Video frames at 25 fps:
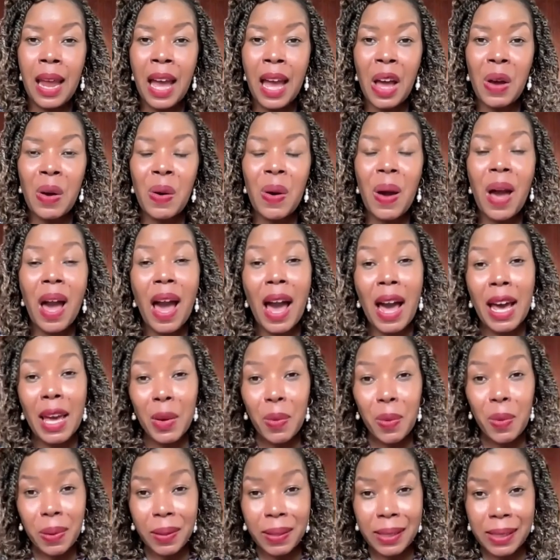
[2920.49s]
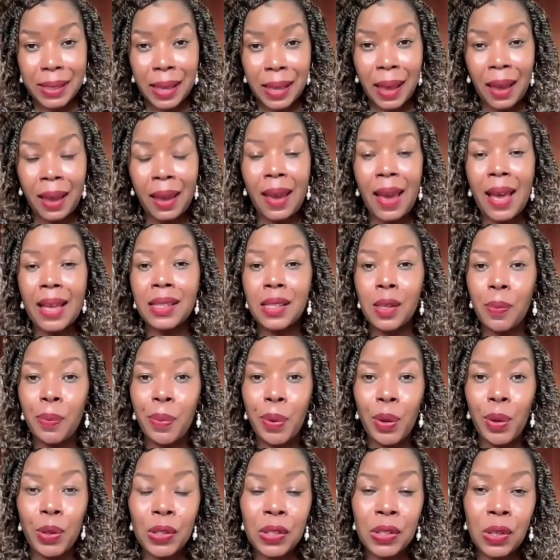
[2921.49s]
Now, I will say, as
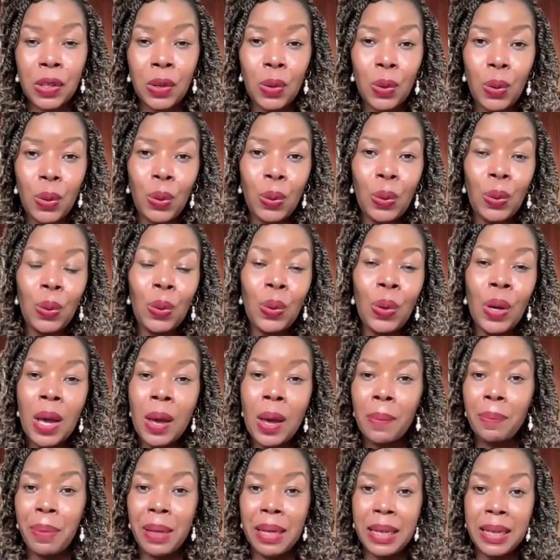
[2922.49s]
a person who